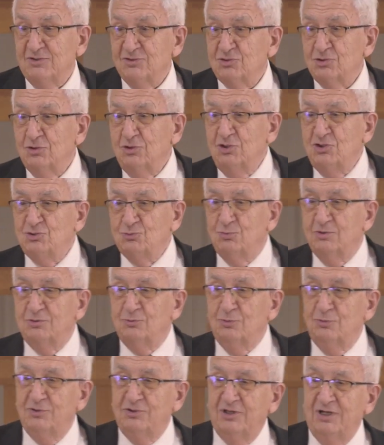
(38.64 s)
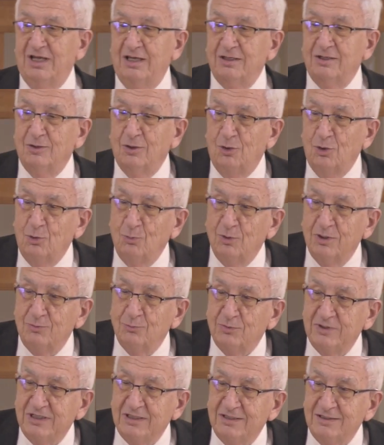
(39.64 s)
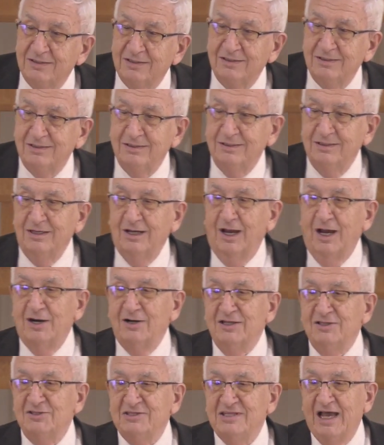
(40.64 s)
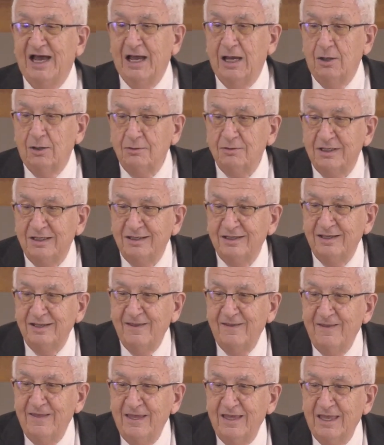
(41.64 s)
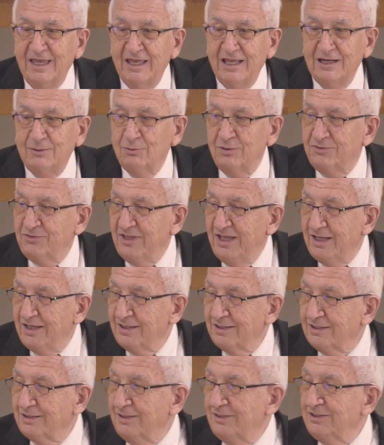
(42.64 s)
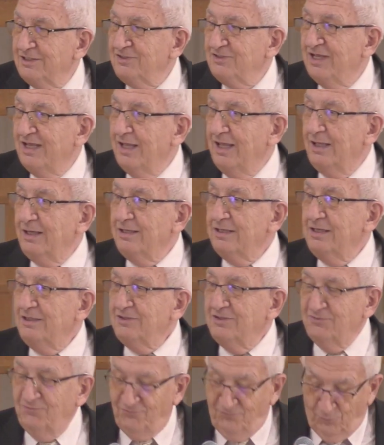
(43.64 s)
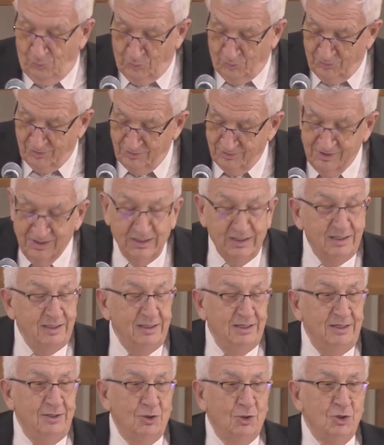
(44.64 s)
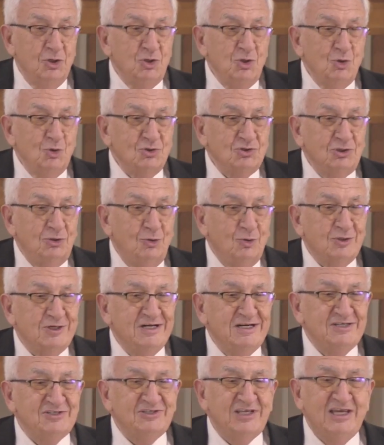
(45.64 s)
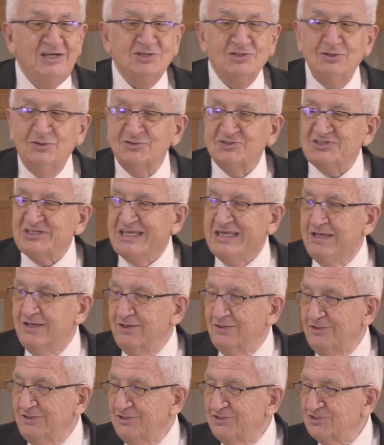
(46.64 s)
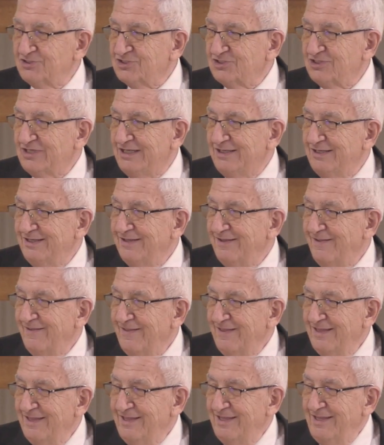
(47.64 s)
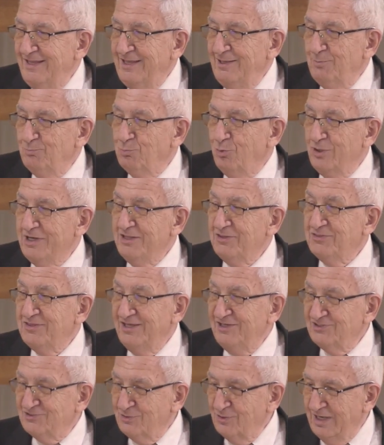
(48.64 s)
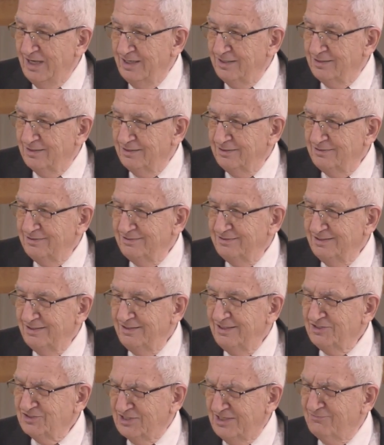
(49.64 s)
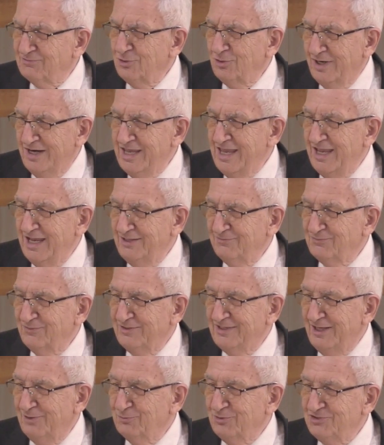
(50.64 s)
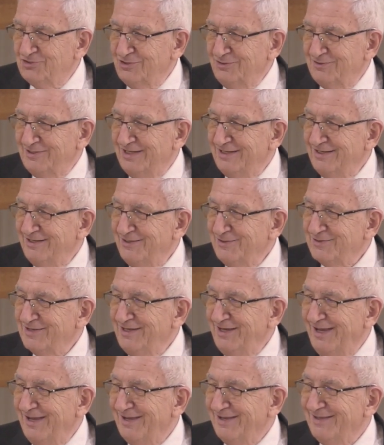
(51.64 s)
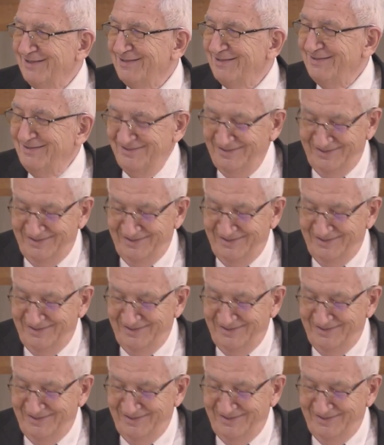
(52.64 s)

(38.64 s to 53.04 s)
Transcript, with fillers: to come and to speak here. Uh, we're blessed with having his wife in the Spencerville Church, where Ruth and I go when we are in town. And I want to thank Linda Elliott for her usual organizational skills,